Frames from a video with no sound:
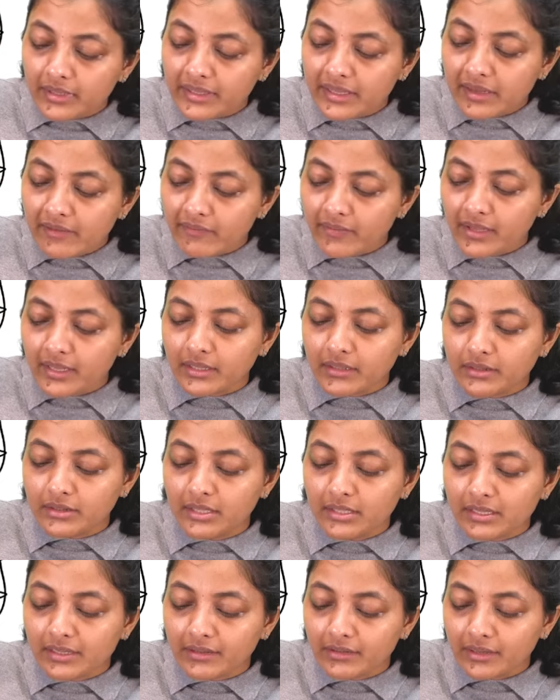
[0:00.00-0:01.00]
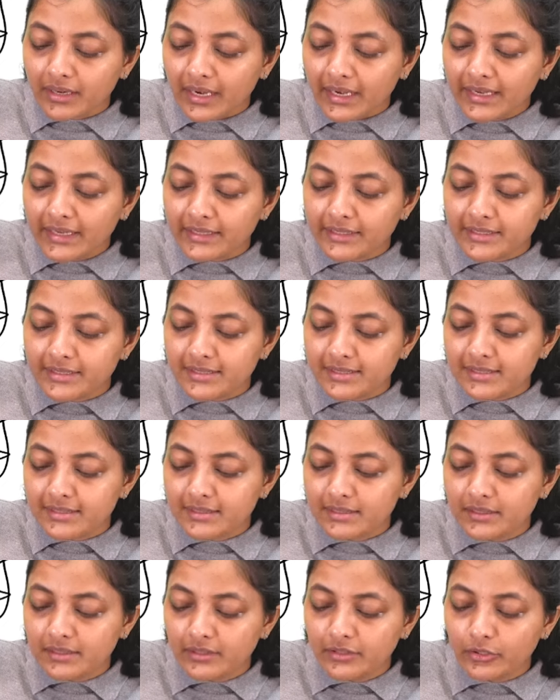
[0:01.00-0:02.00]
giving the rights
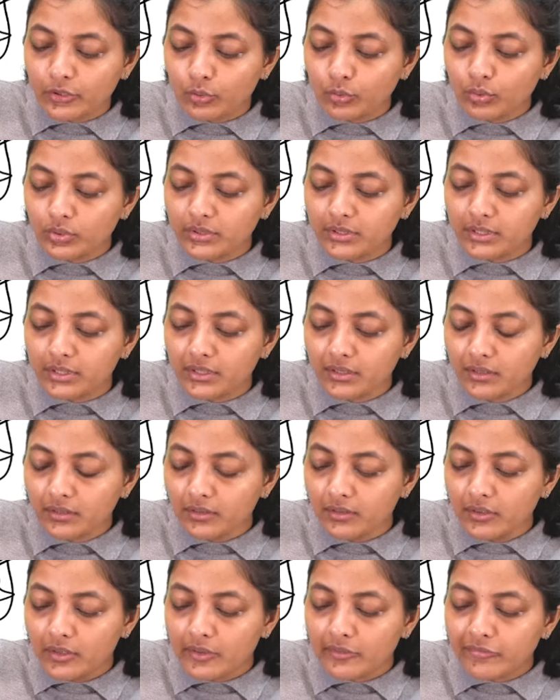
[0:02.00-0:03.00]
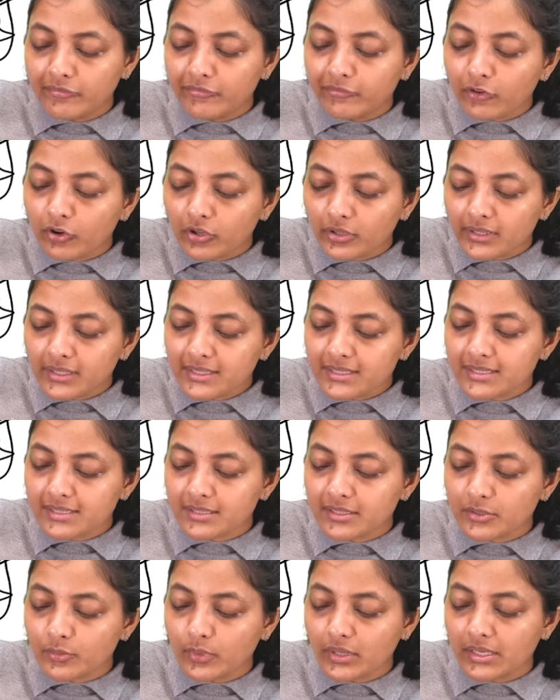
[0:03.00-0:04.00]
to the
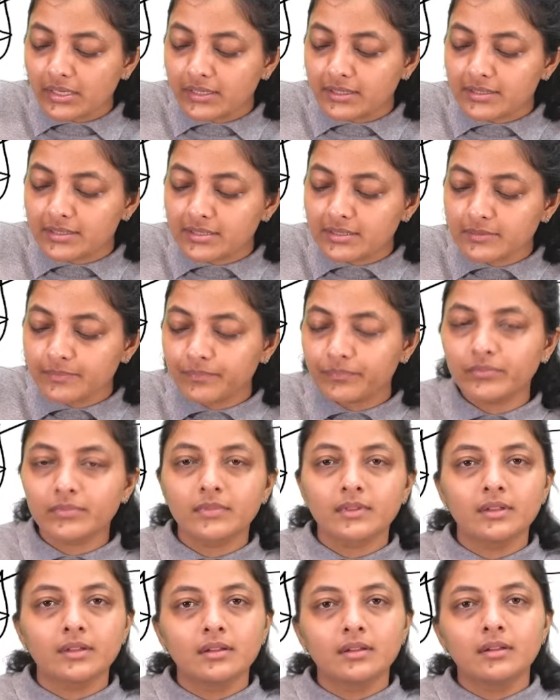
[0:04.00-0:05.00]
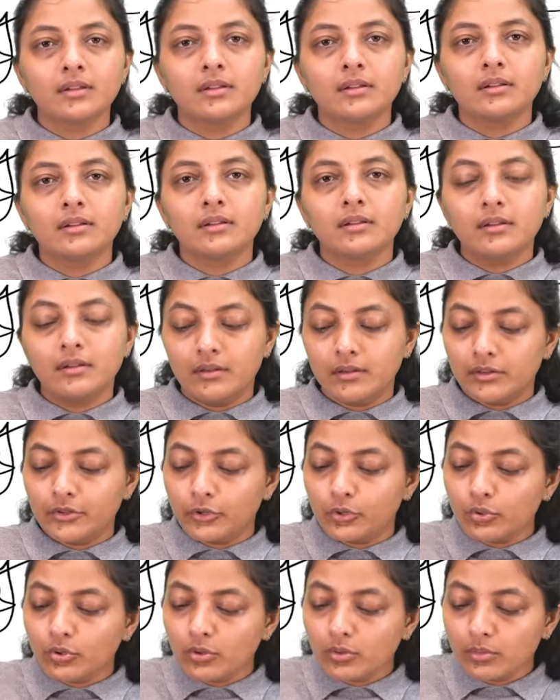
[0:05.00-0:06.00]
forest dwellers
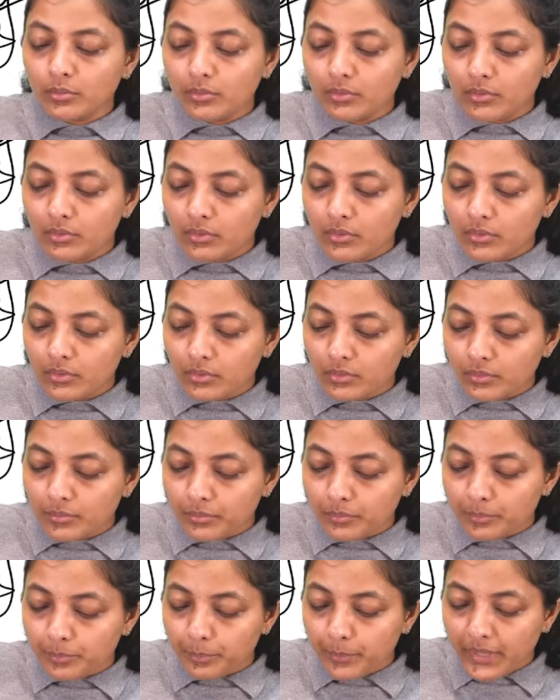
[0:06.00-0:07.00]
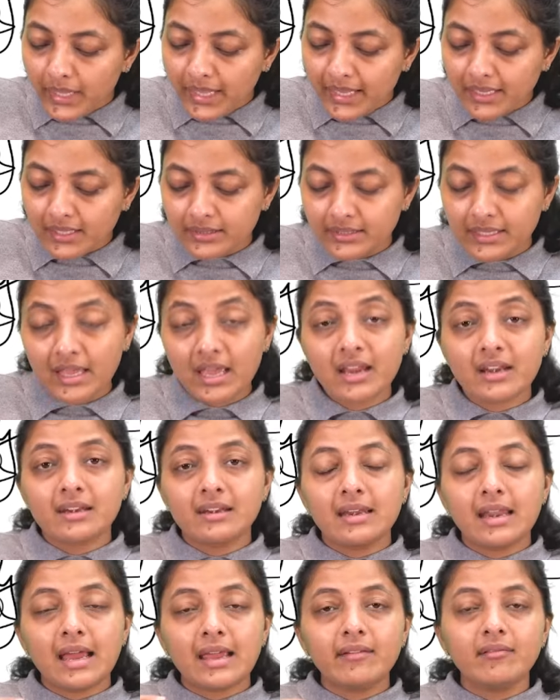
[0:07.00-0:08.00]
to make their
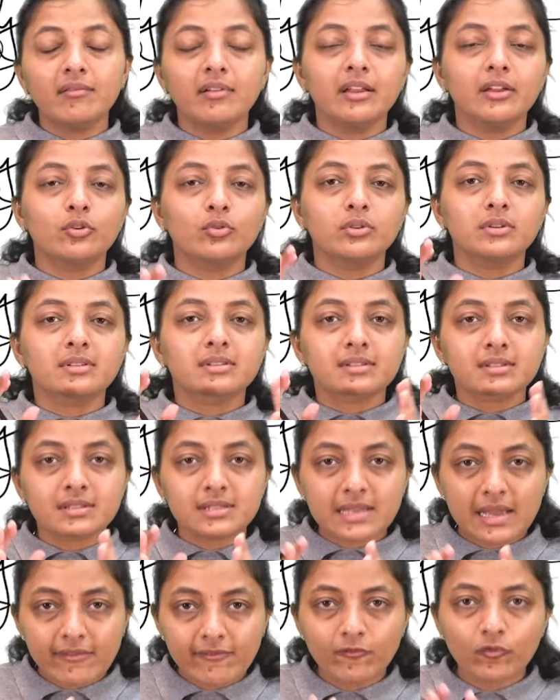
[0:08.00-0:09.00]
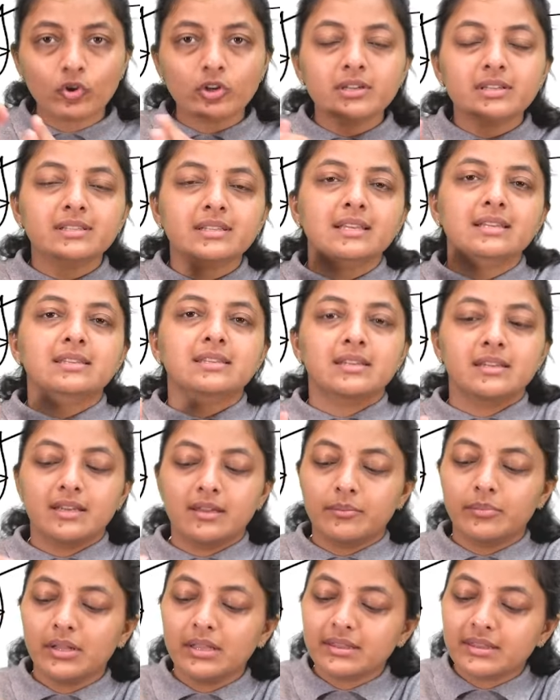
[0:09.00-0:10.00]
livelihood somewhat
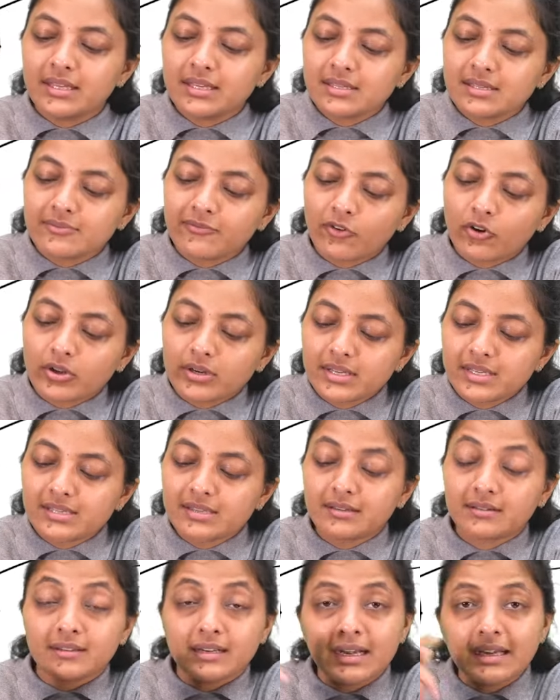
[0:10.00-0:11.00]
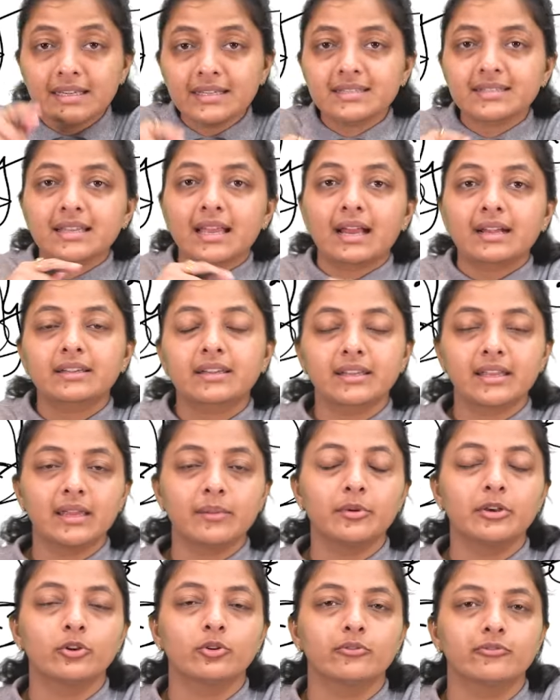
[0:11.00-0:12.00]
sustainable, this Forest Rights Act
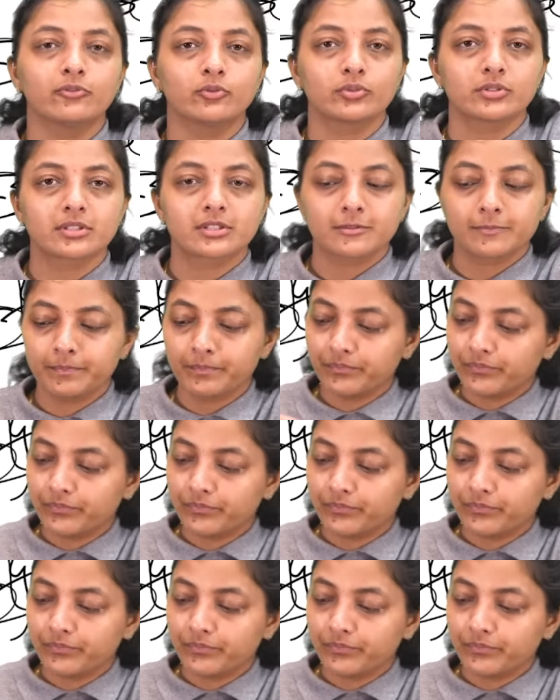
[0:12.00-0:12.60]
came into force.